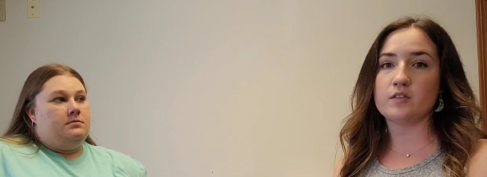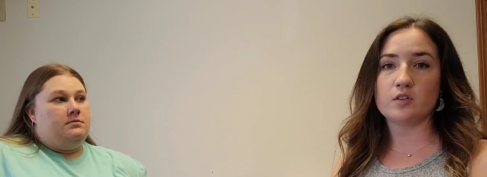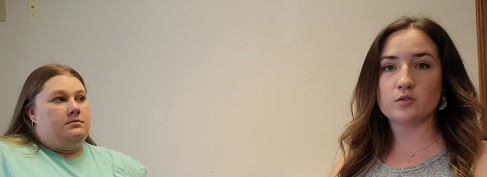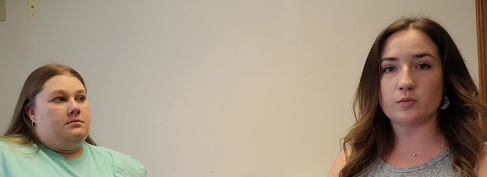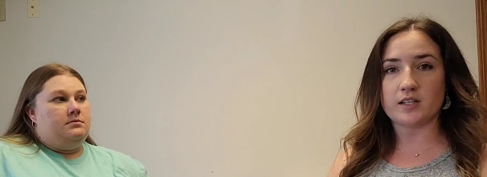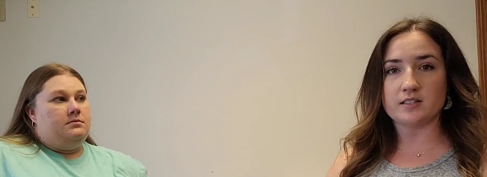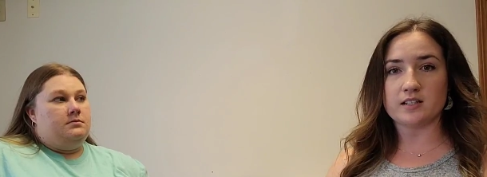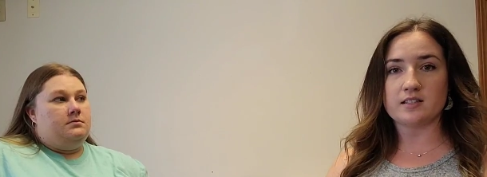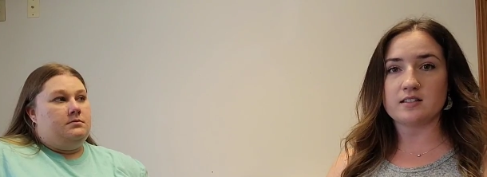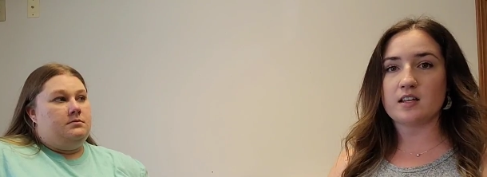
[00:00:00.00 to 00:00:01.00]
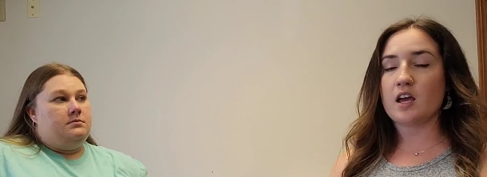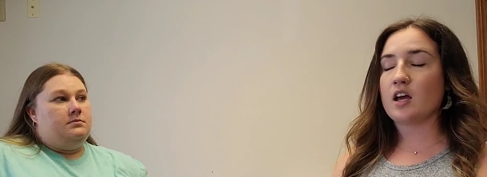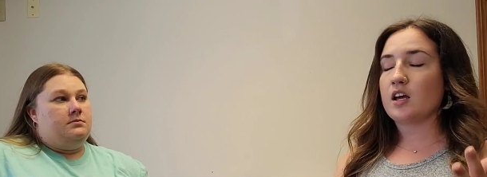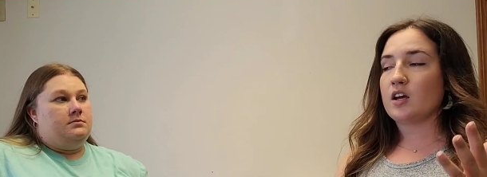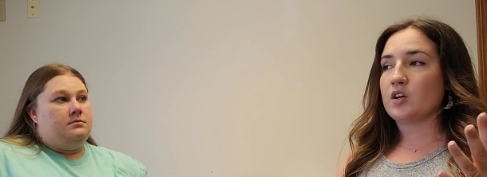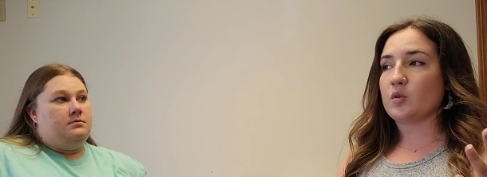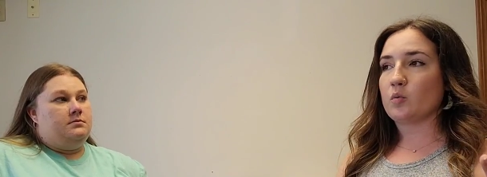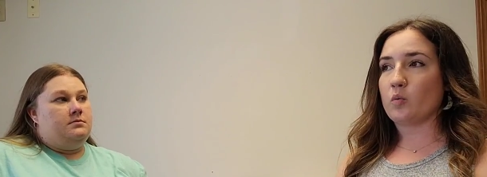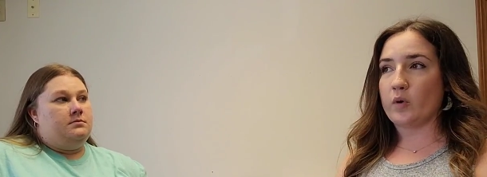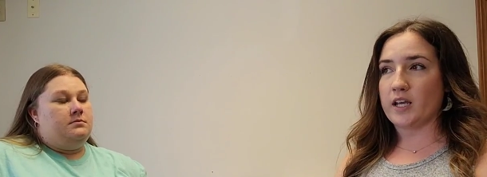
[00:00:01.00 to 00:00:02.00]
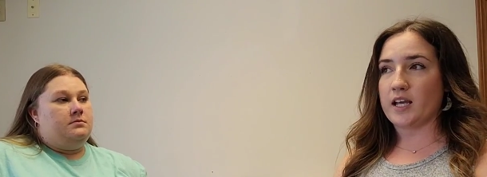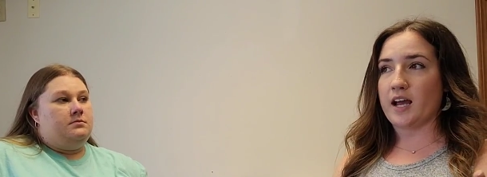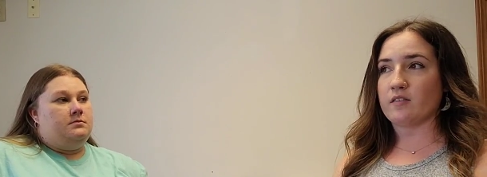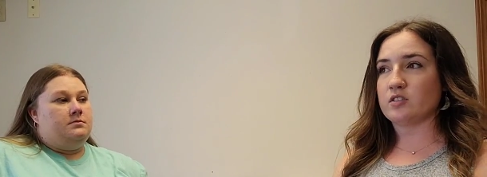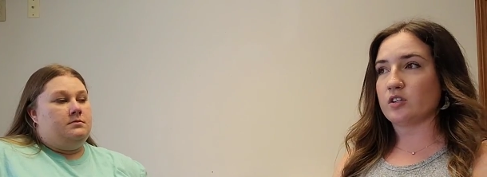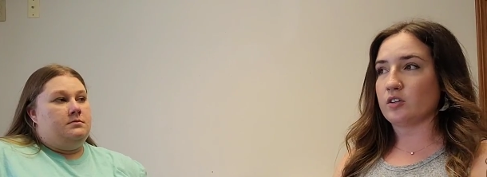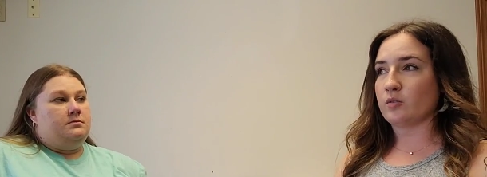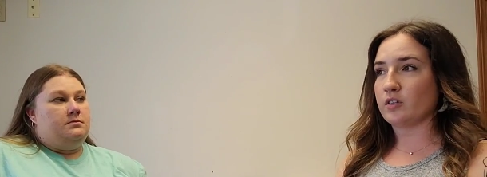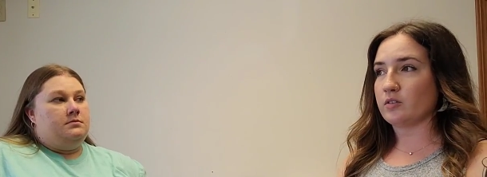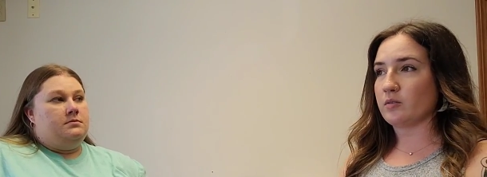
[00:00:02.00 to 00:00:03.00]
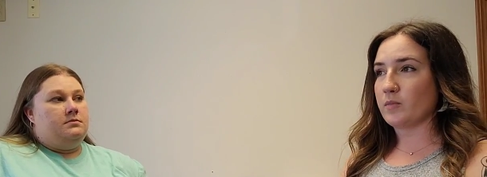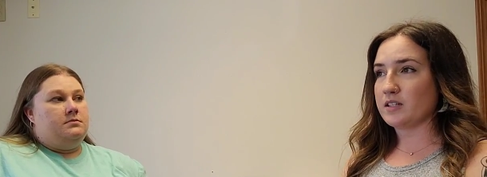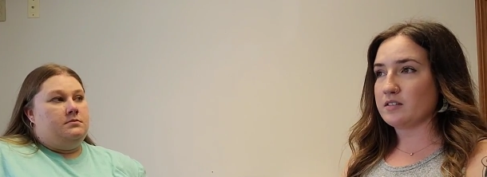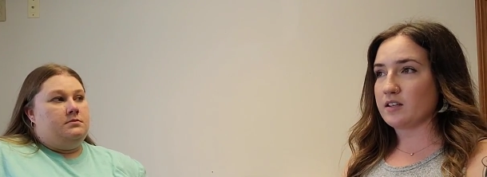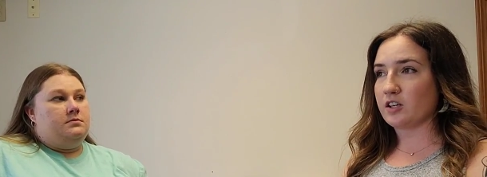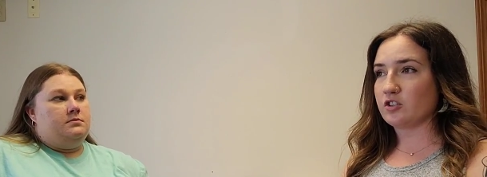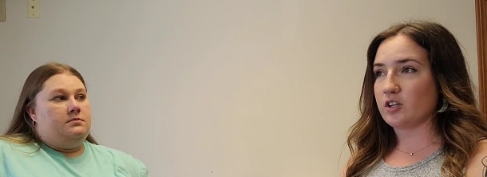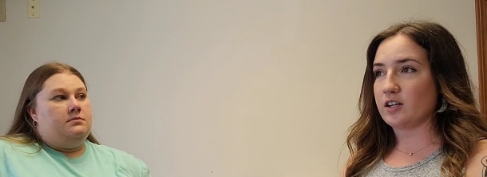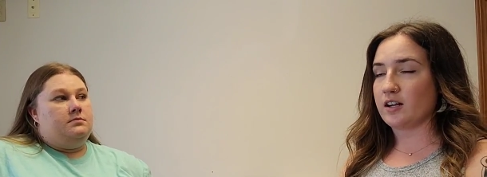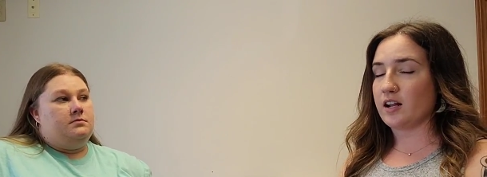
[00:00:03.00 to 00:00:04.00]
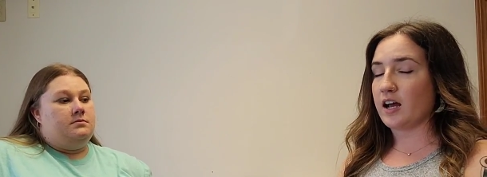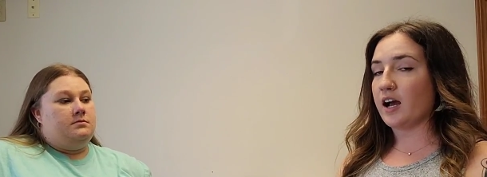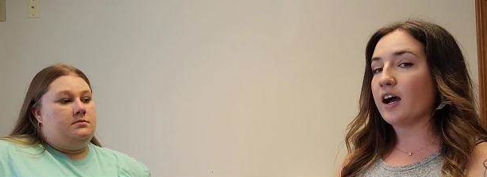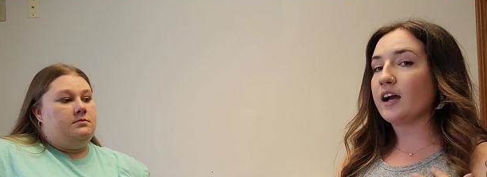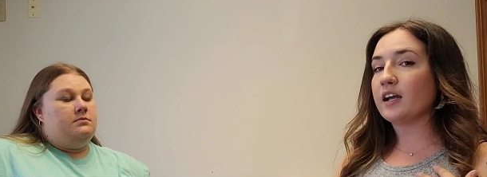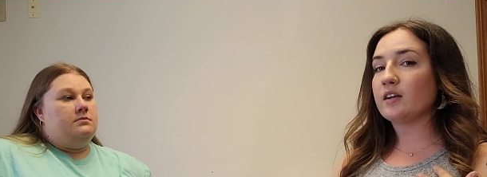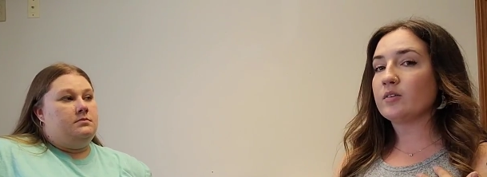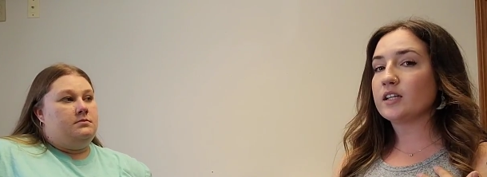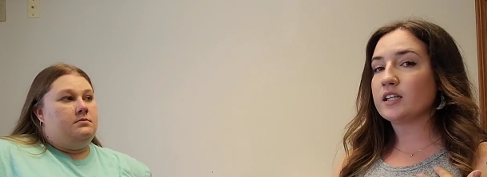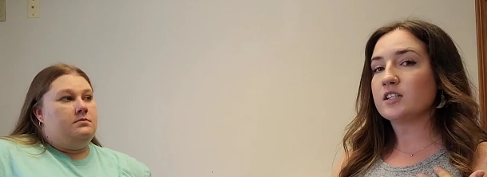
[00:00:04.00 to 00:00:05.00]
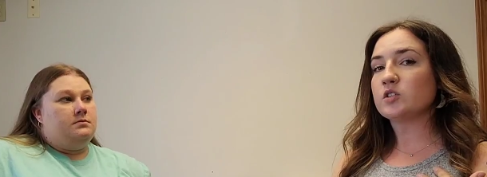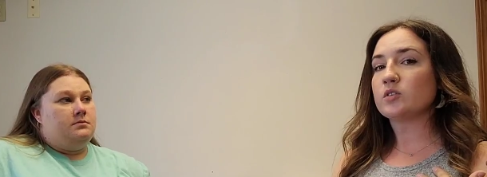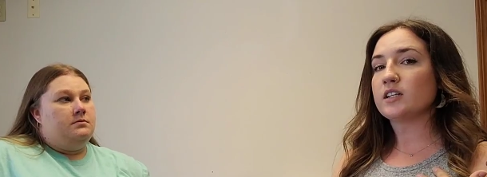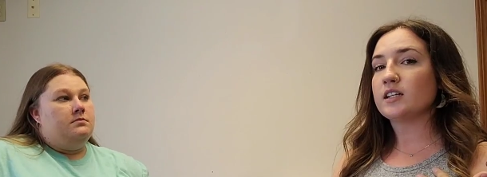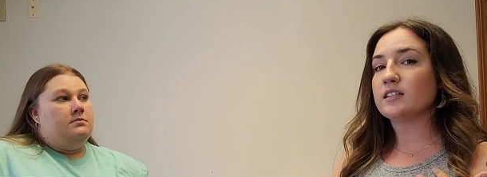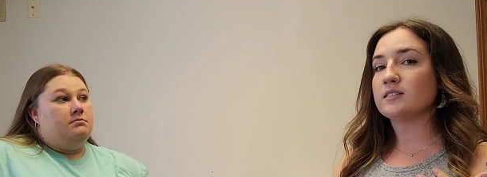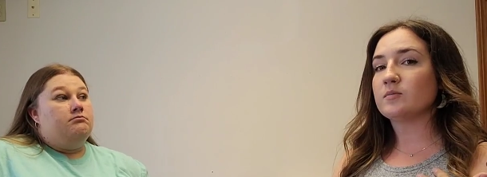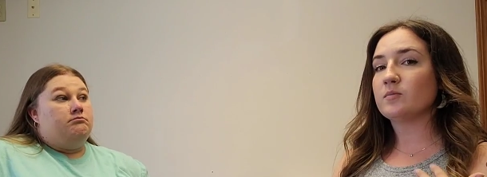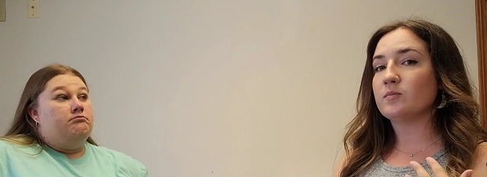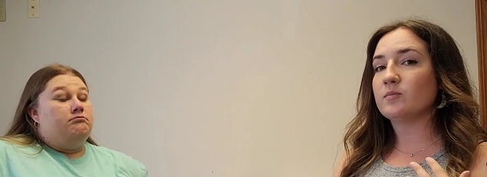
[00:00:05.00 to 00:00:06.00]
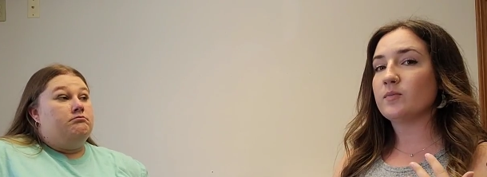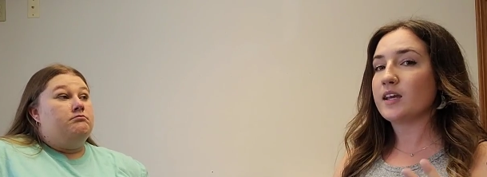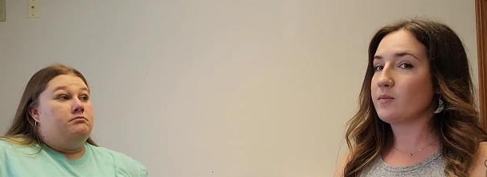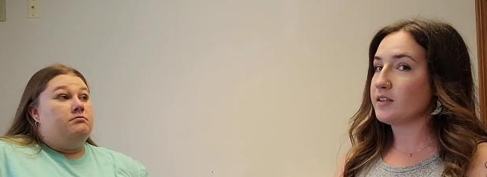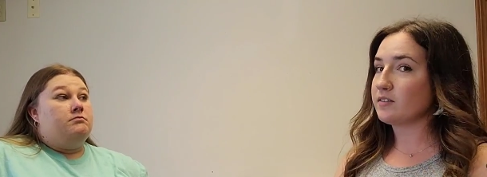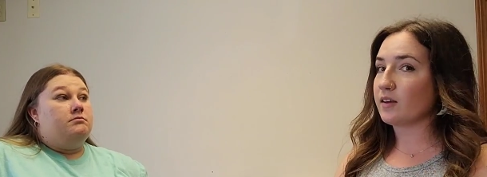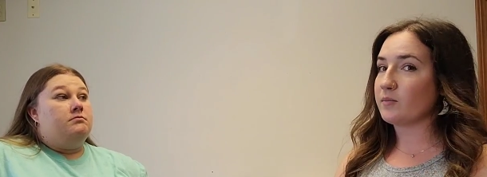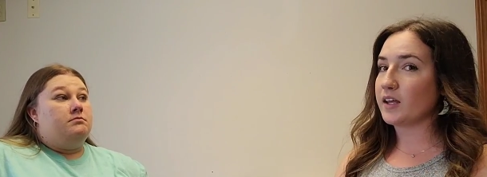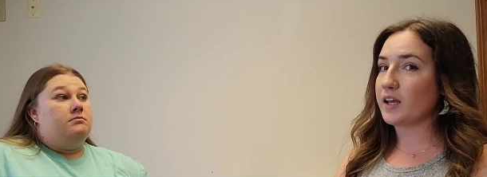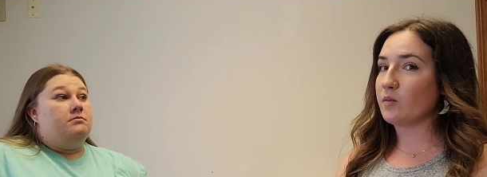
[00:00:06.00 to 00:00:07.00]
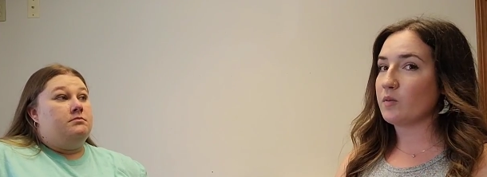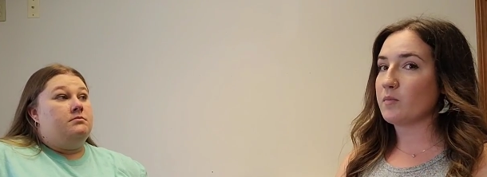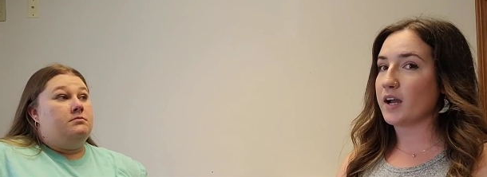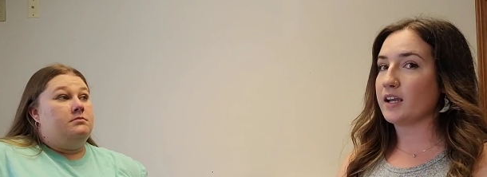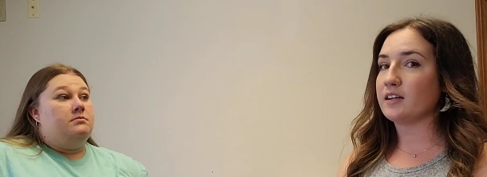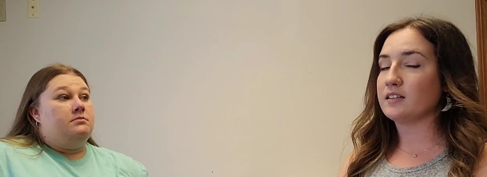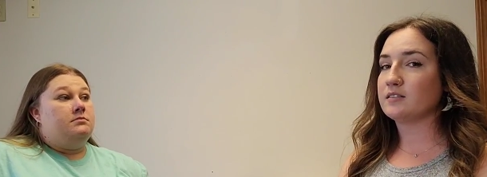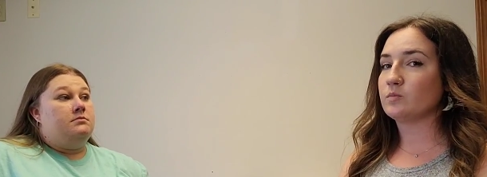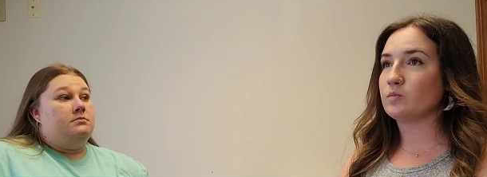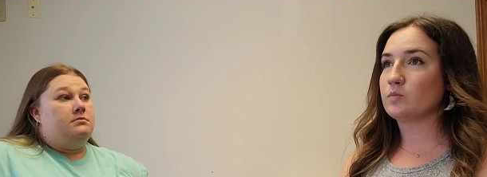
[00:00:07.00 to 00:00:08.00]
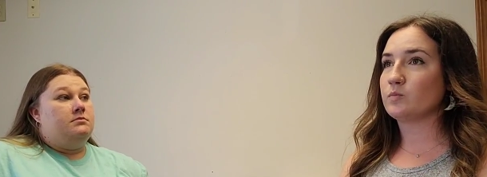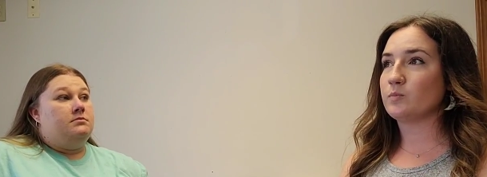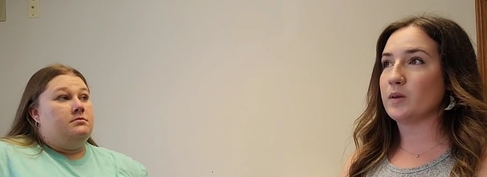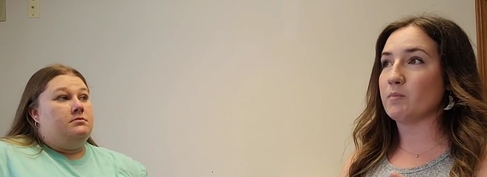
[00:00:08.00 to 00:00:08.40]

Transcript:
Speaker 1: of those reasons, we have started going through the men's section and I really enjoy it. Maybe someday we might be